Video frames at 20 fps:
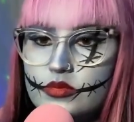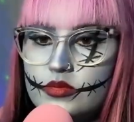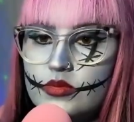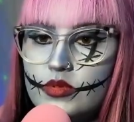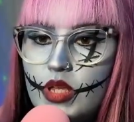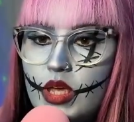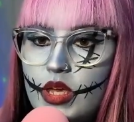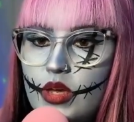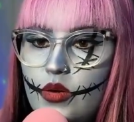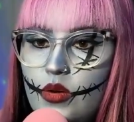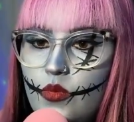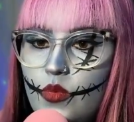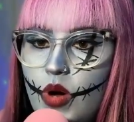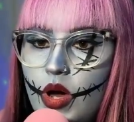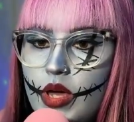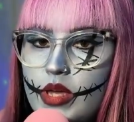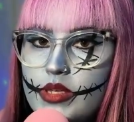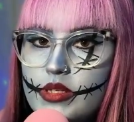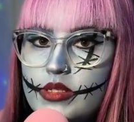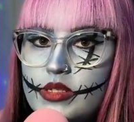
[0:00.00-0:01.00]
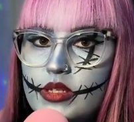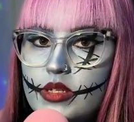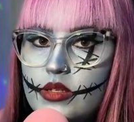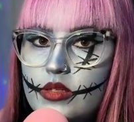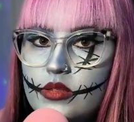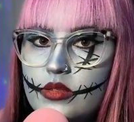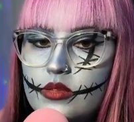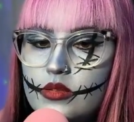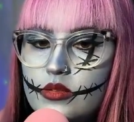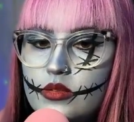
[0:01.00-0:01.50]
like why is
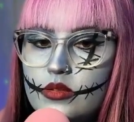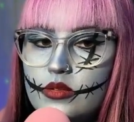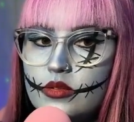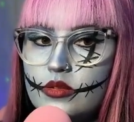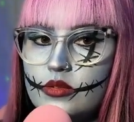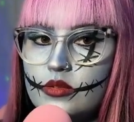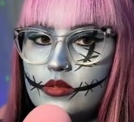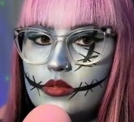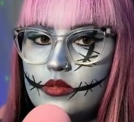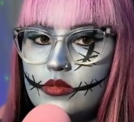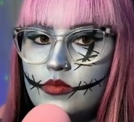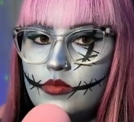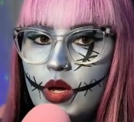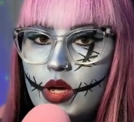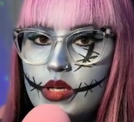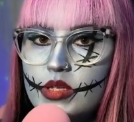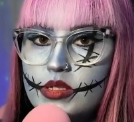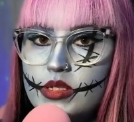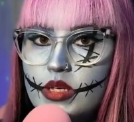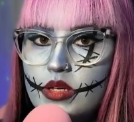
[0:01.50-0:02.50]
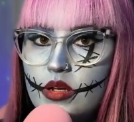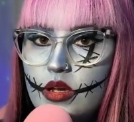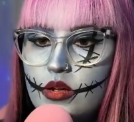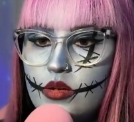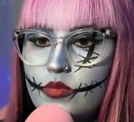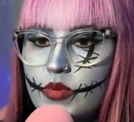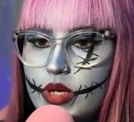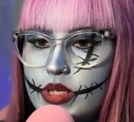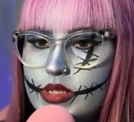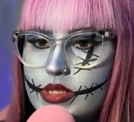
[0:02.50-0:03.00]
he not
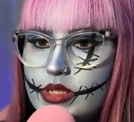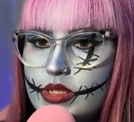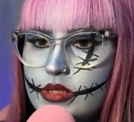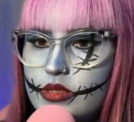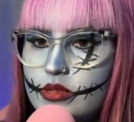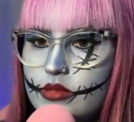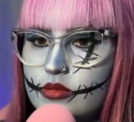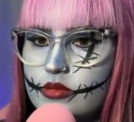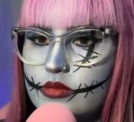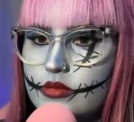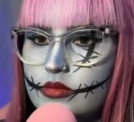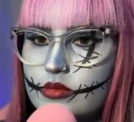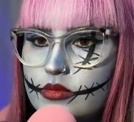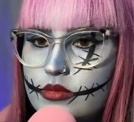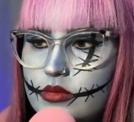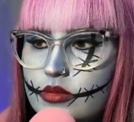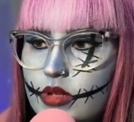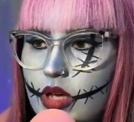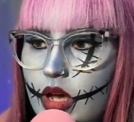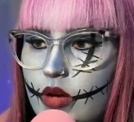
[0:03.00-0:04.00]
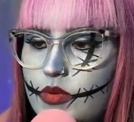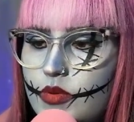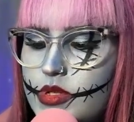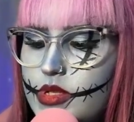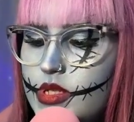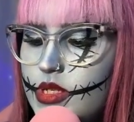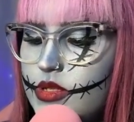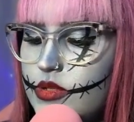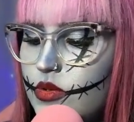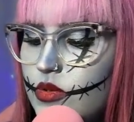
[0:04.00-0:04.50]
arrested? How is
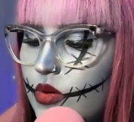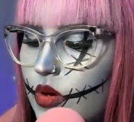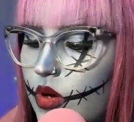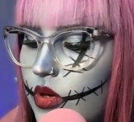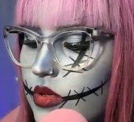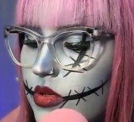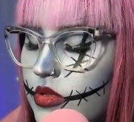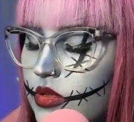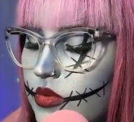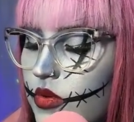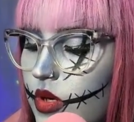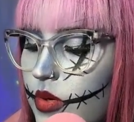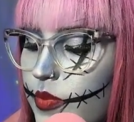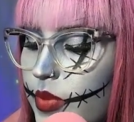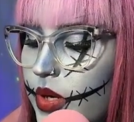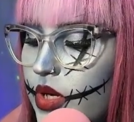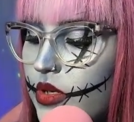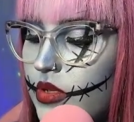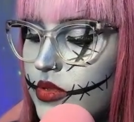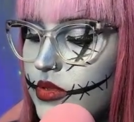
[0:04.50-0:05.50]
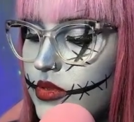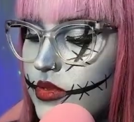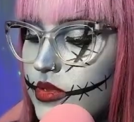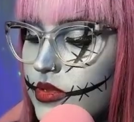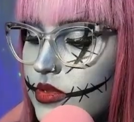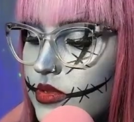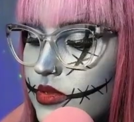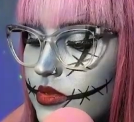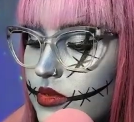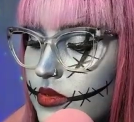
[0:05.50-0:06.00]
he still calling the
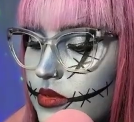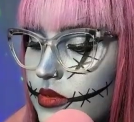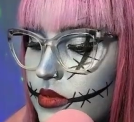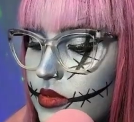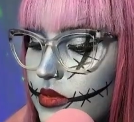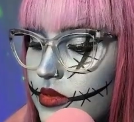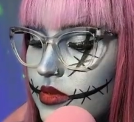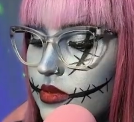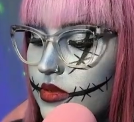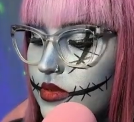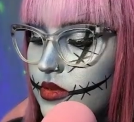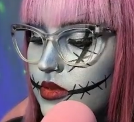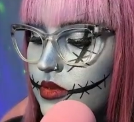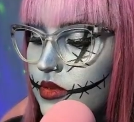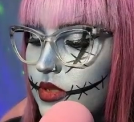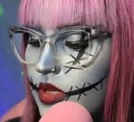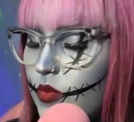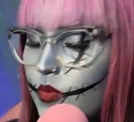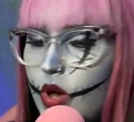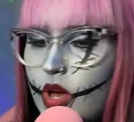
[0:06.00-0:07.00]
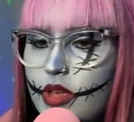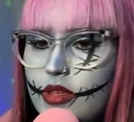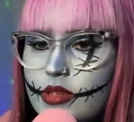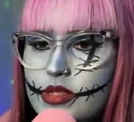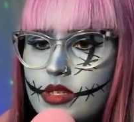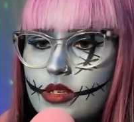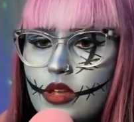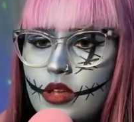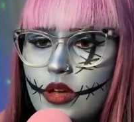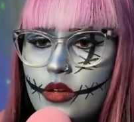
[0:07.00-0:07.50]
grandparents? And why is
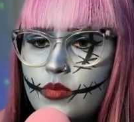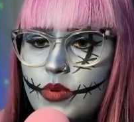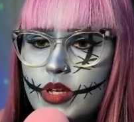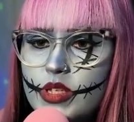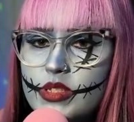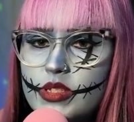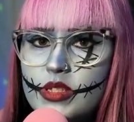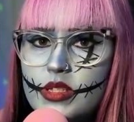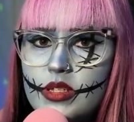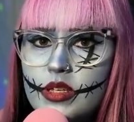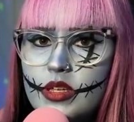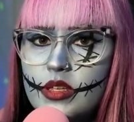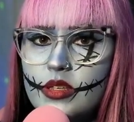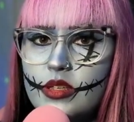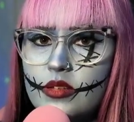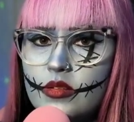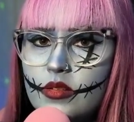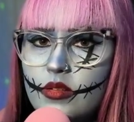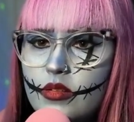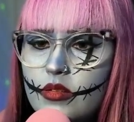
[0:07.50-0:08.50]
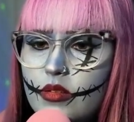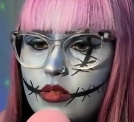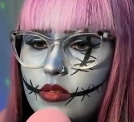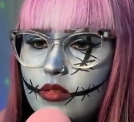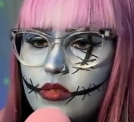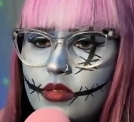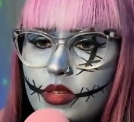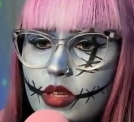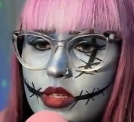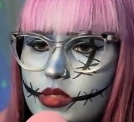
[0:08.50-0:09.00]
he not arrested?
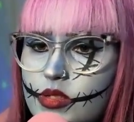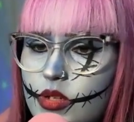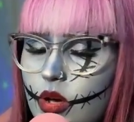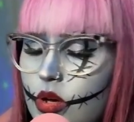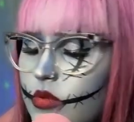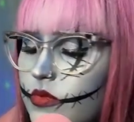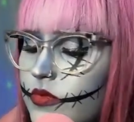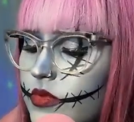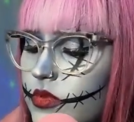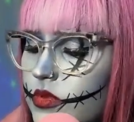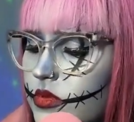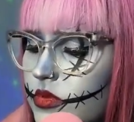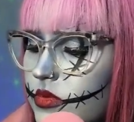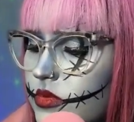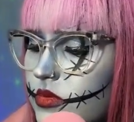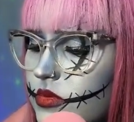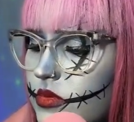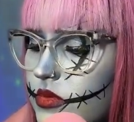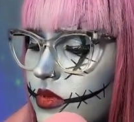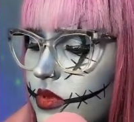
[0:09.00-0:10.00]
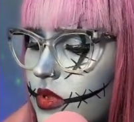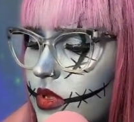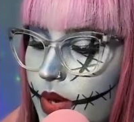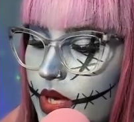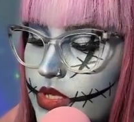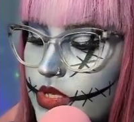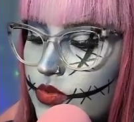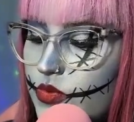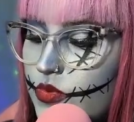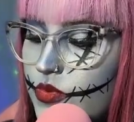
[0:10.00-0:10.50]
That's awful.
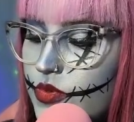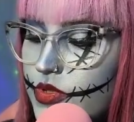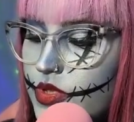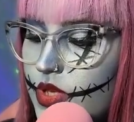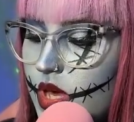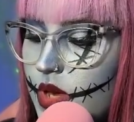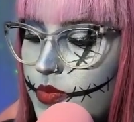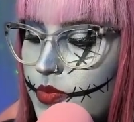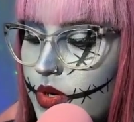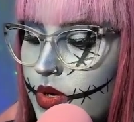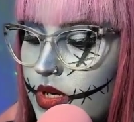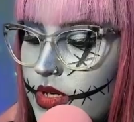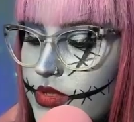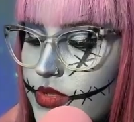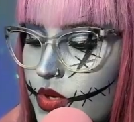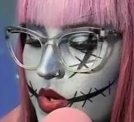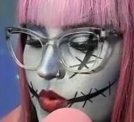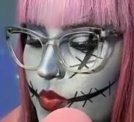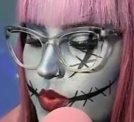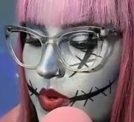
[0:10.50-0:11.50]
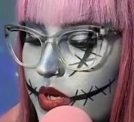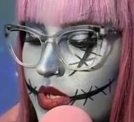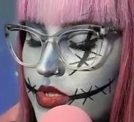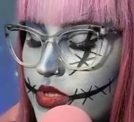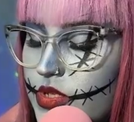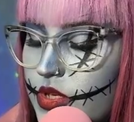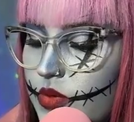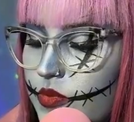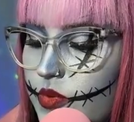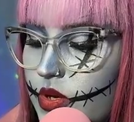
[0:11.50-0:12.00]
My school's library is open
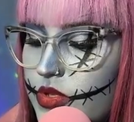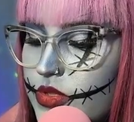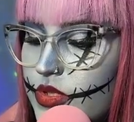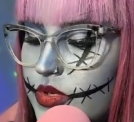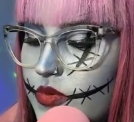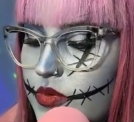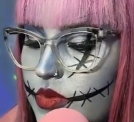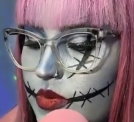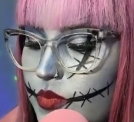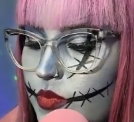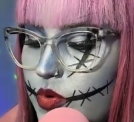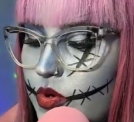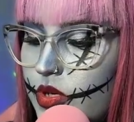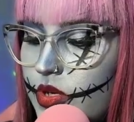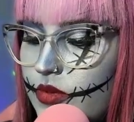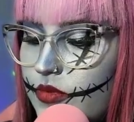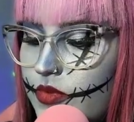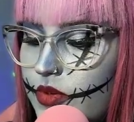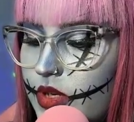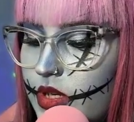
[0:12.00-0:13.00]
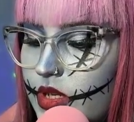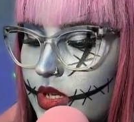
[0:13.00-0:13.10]
until around 2 in the morning for